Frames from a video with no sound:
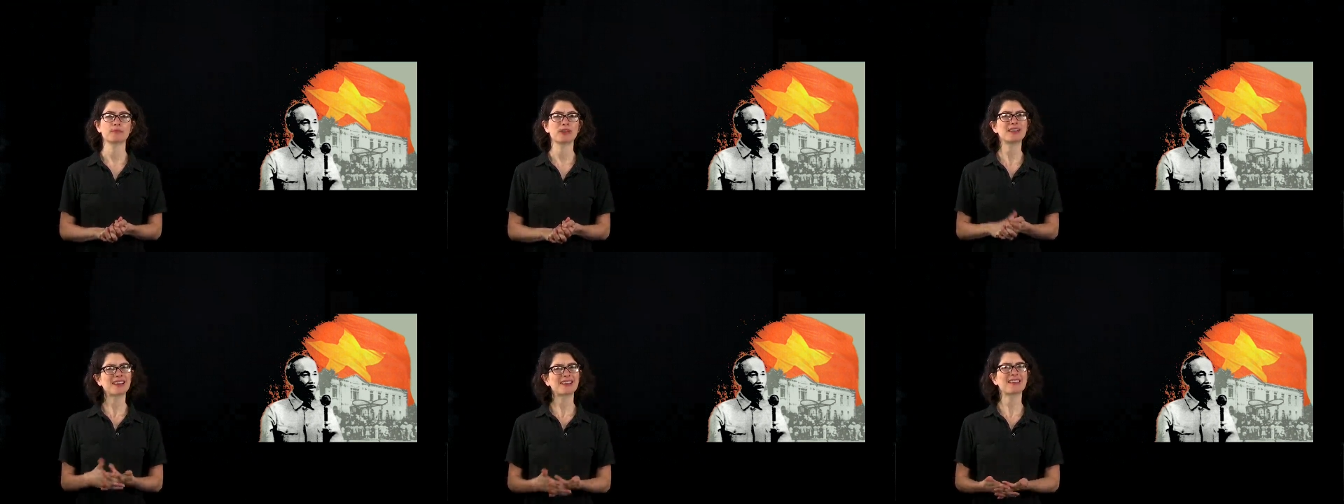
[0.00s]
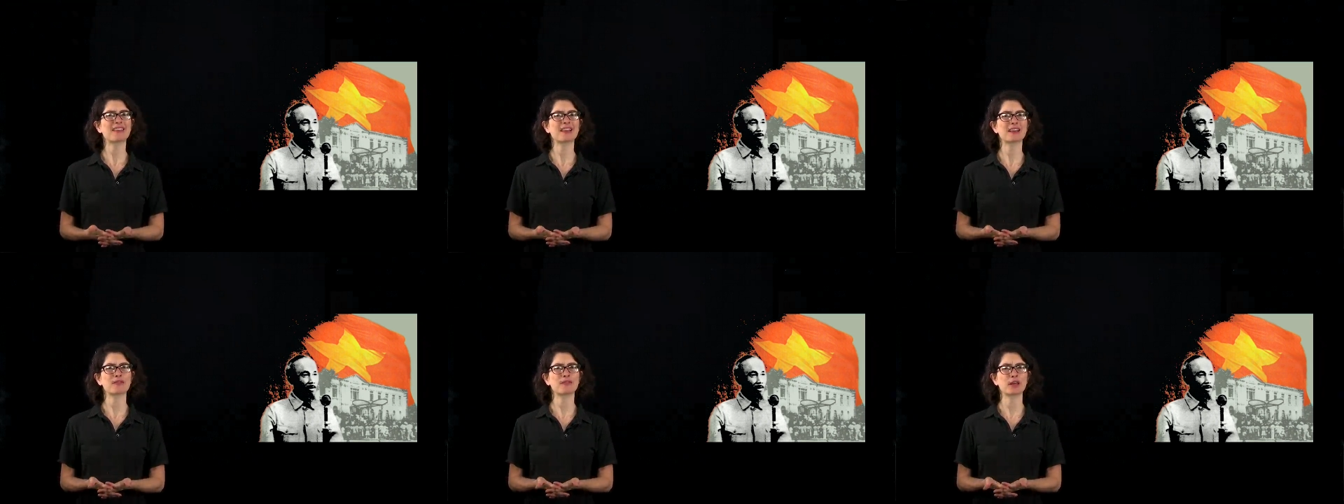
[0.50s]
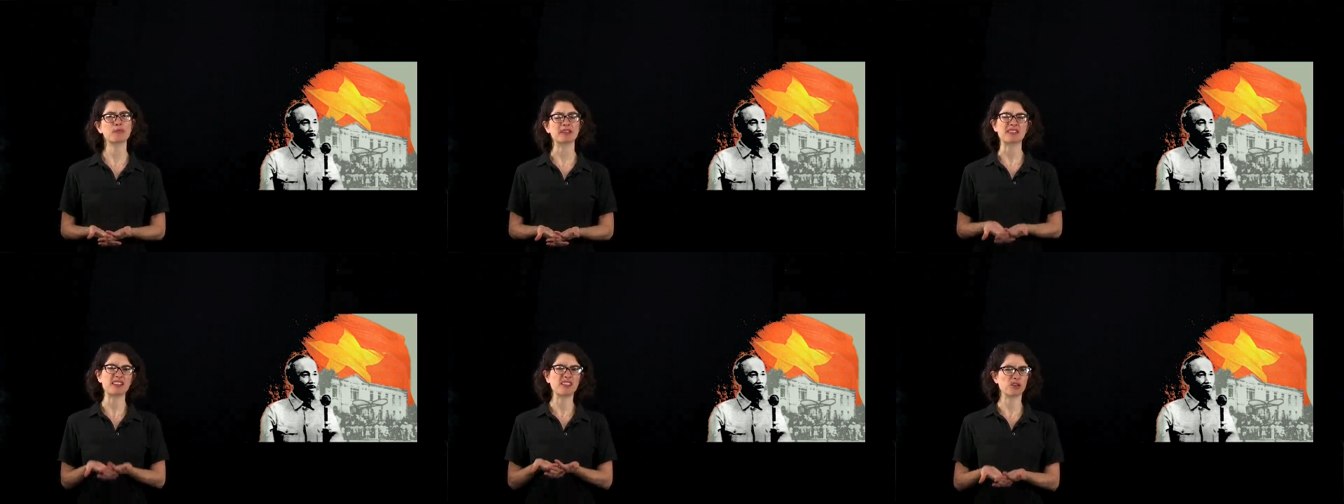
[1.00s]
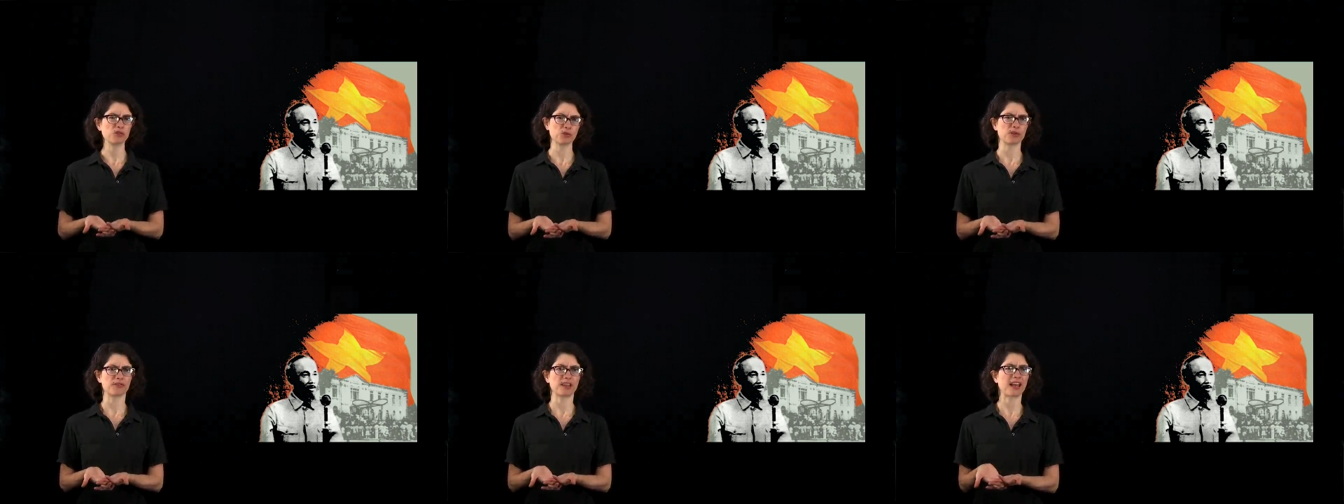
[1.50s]
We tend to think of them as either
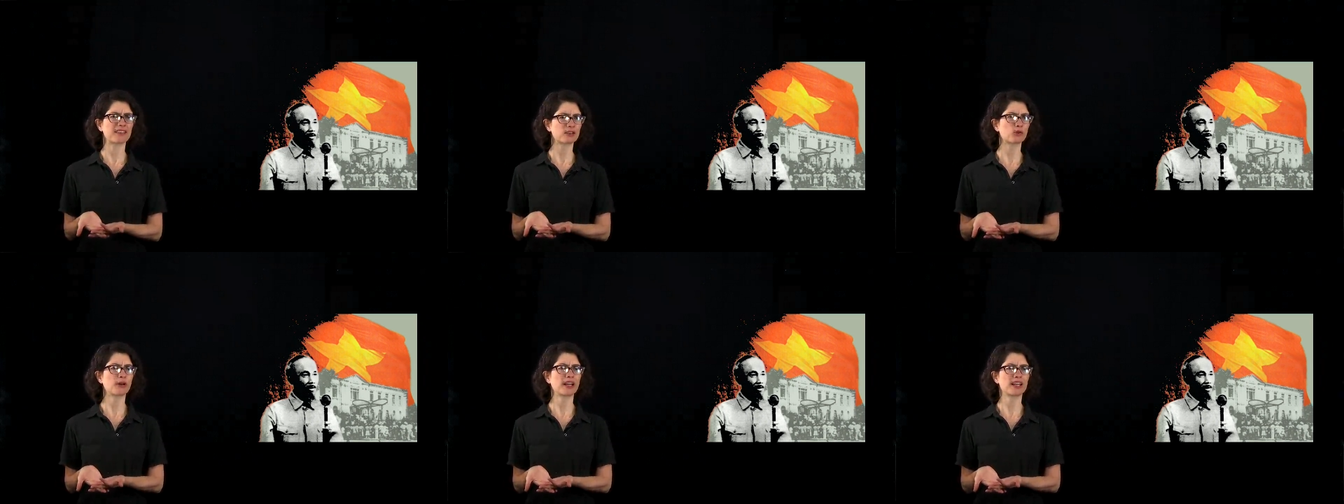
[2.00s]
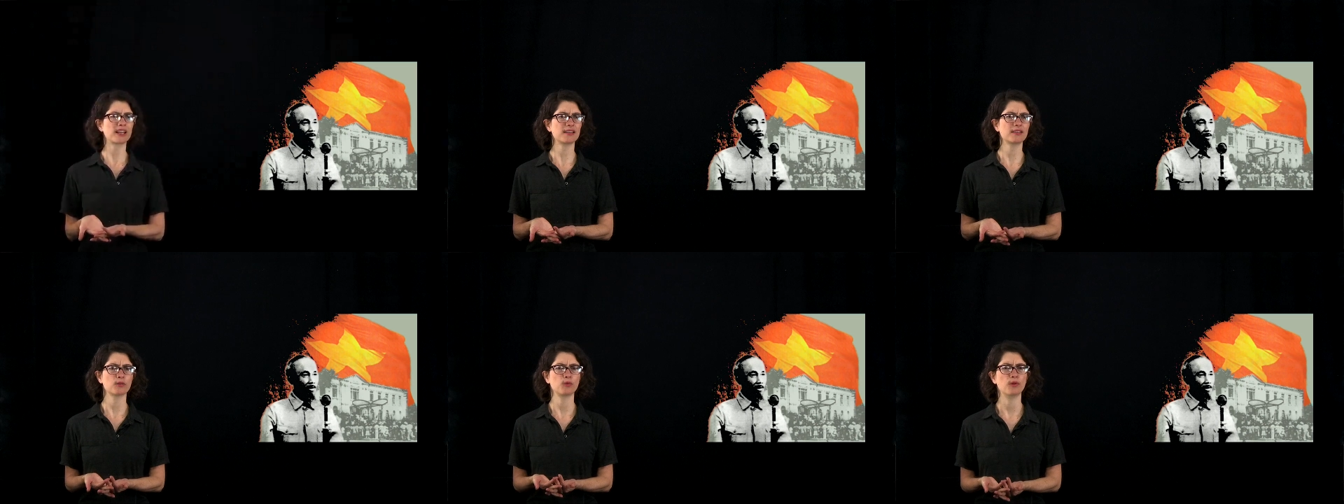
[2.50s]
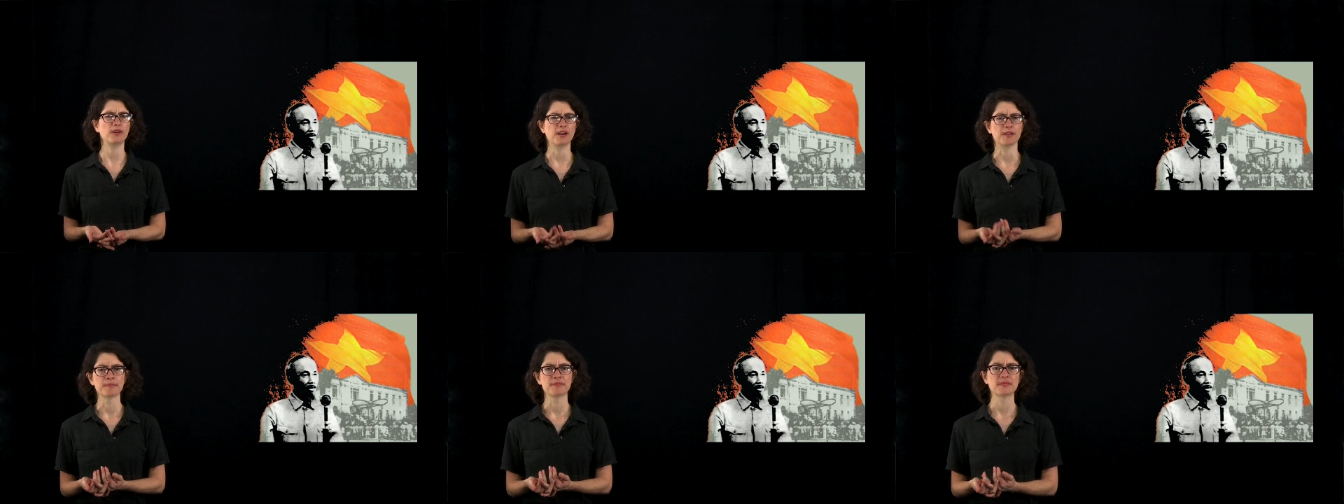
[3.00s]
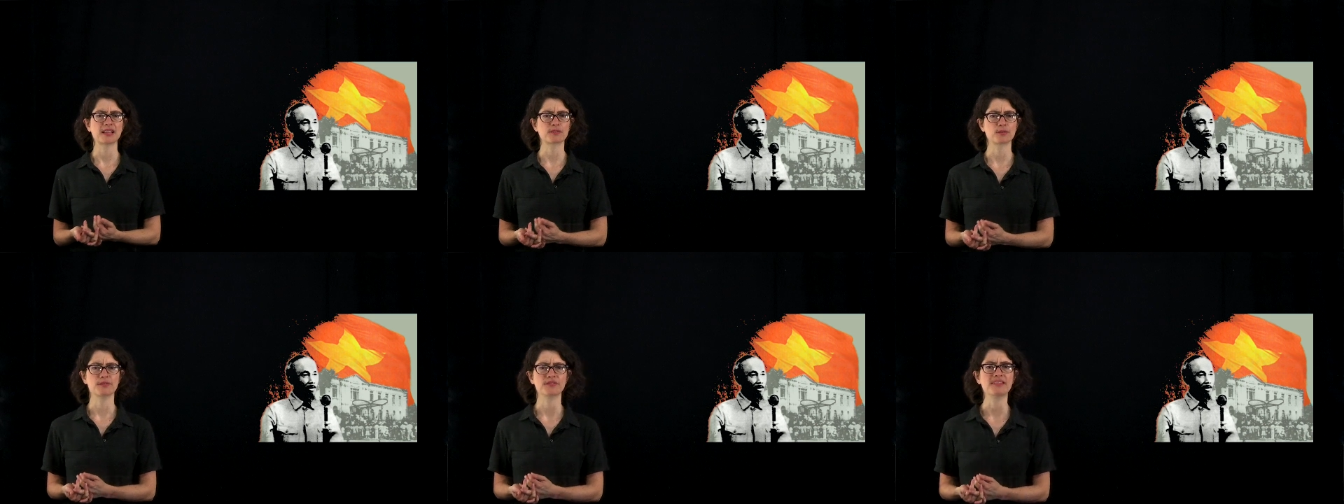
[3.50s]
sort of antiquated or
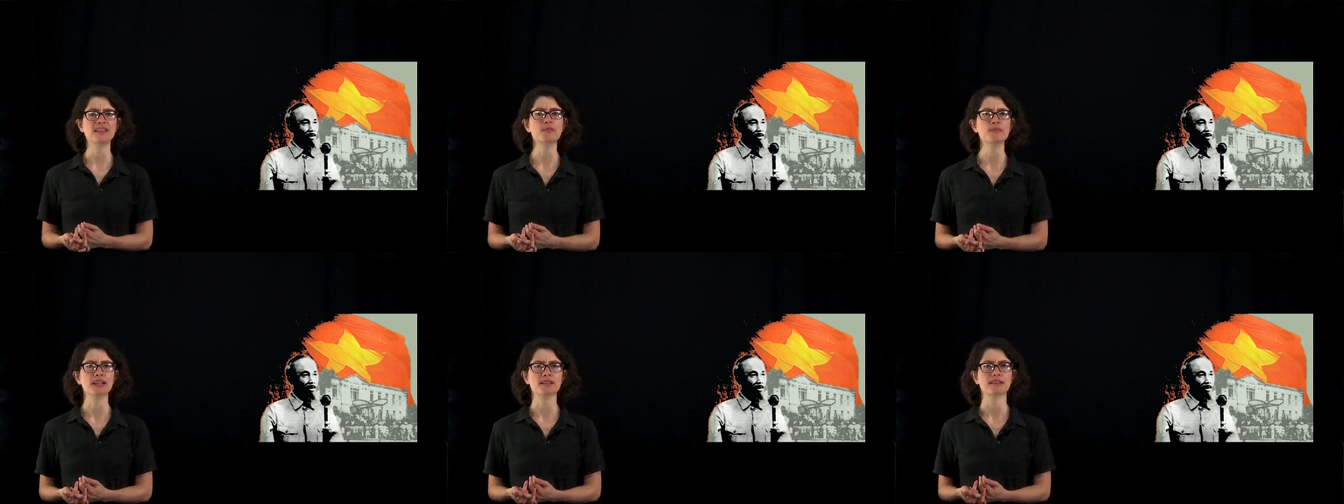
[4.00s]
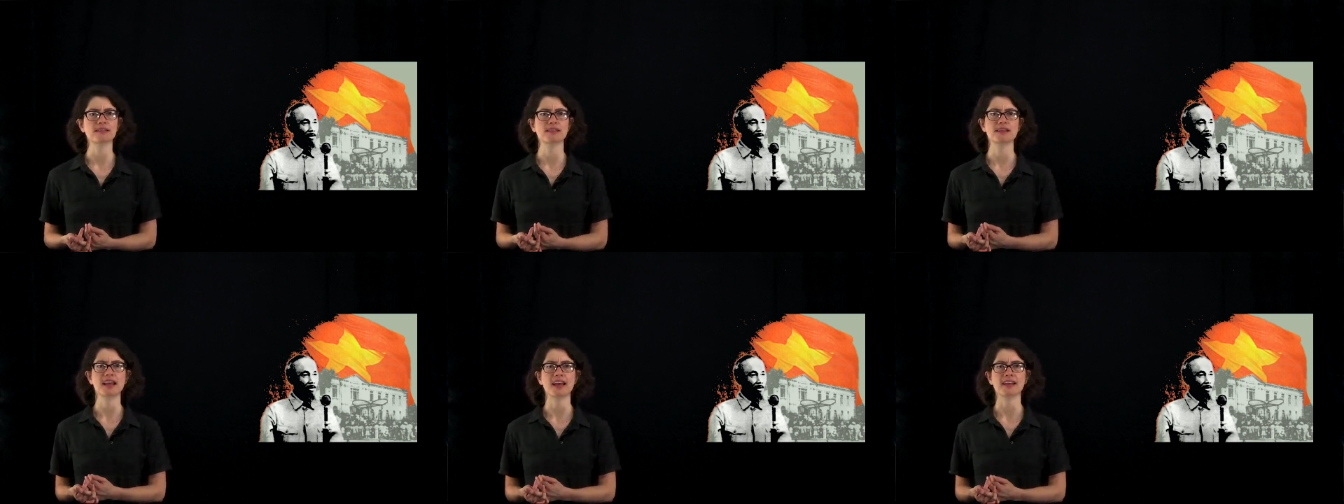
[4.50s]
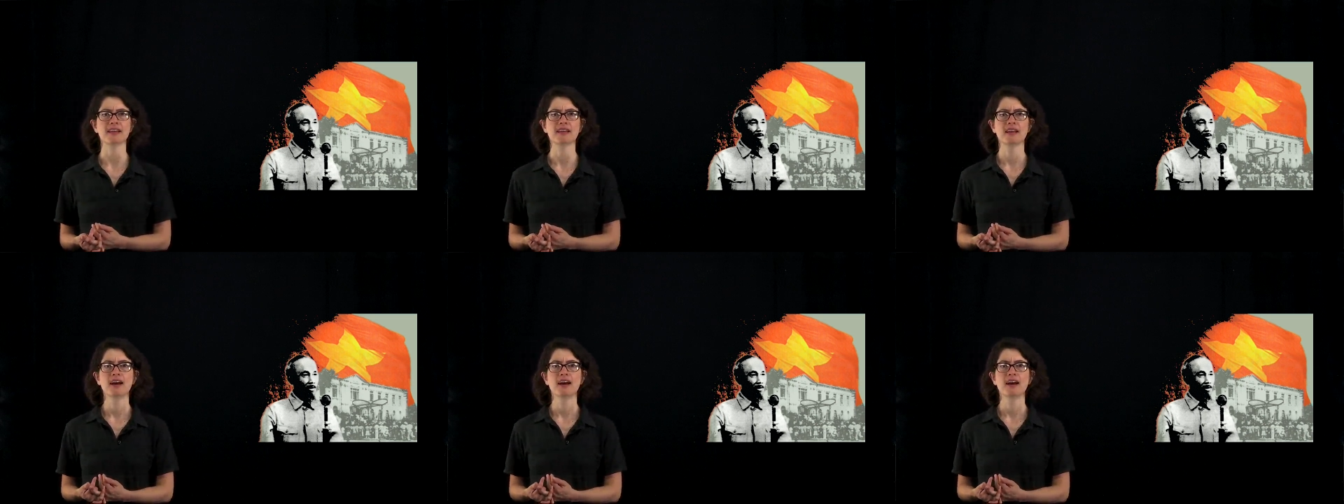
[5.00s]
sort of demons today,